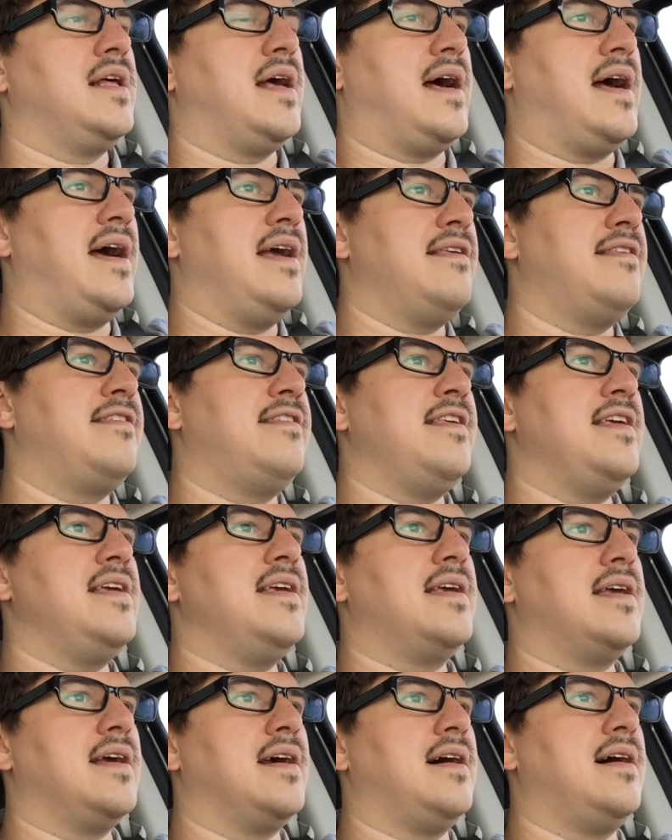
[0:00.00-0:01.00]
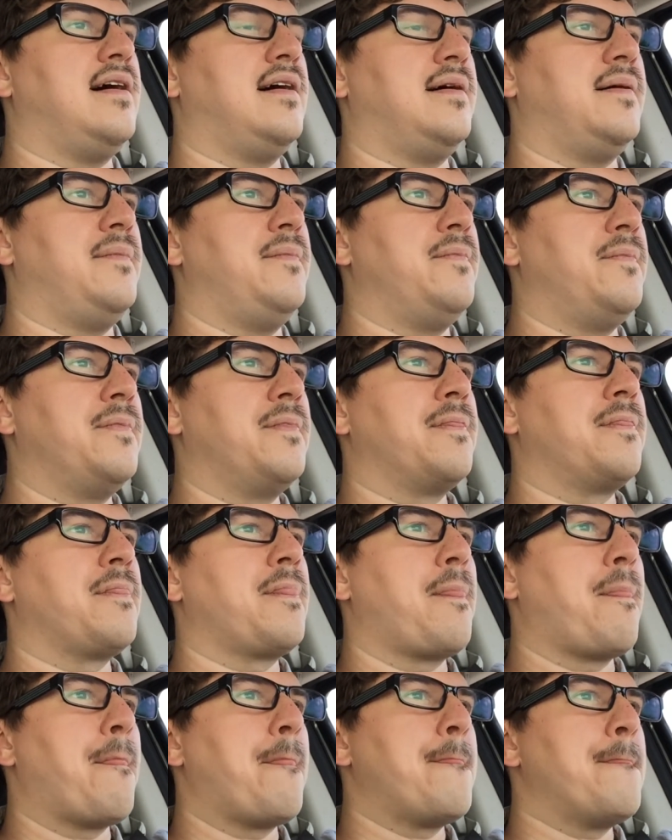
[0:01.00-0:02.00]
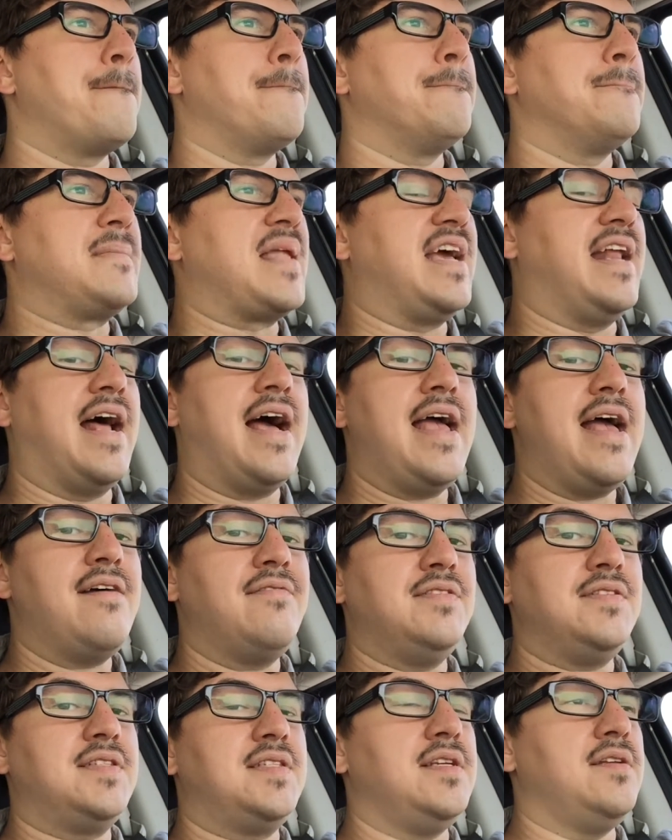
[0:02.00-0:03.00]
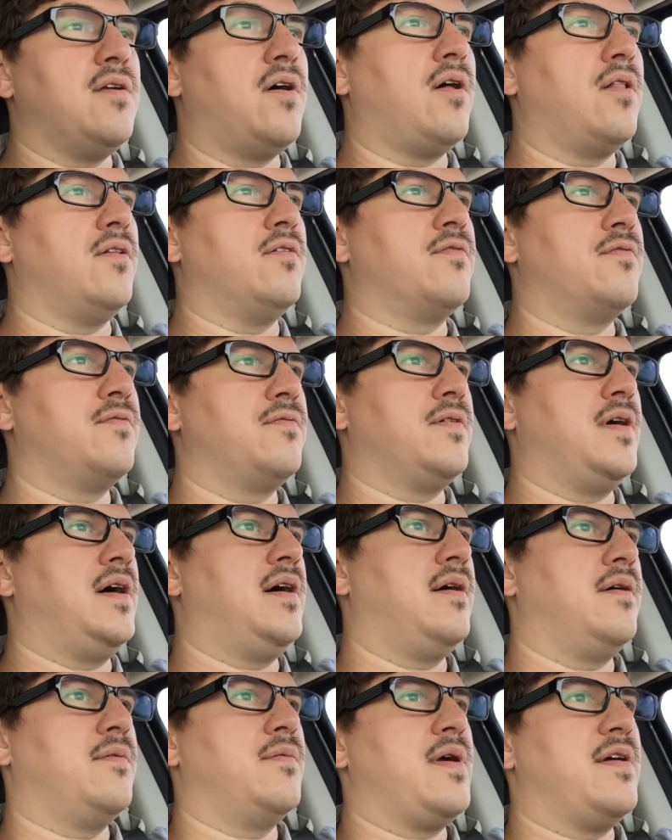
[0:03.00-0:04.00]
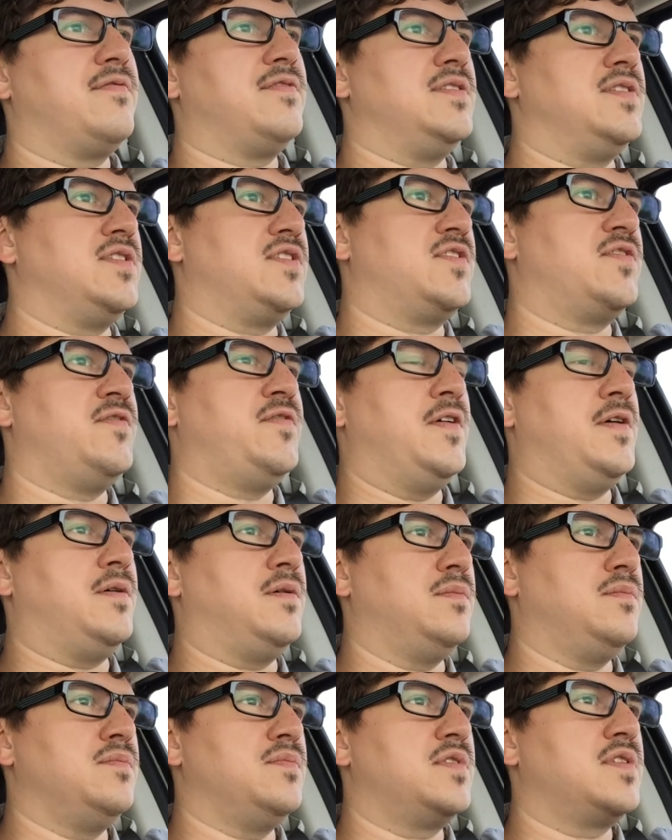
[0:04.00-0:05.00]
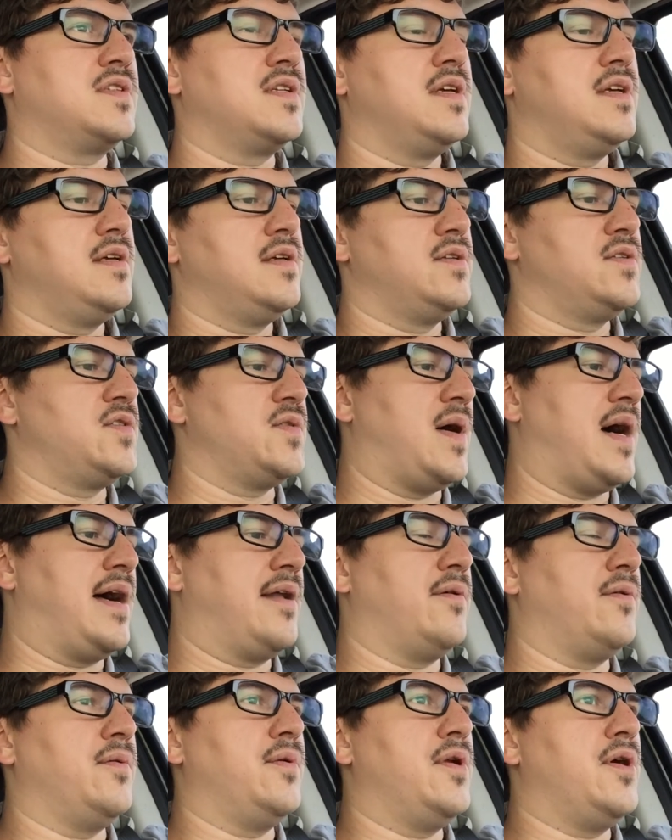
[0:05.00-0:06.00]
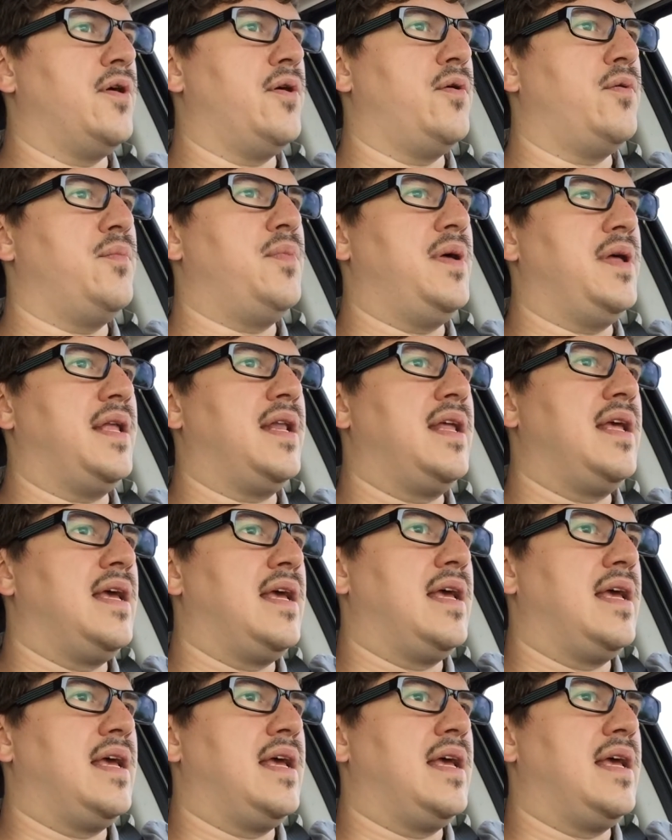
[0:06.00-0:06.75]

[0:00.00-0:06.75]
I think, and I haven't seen all of Refn's films, so I don't know, but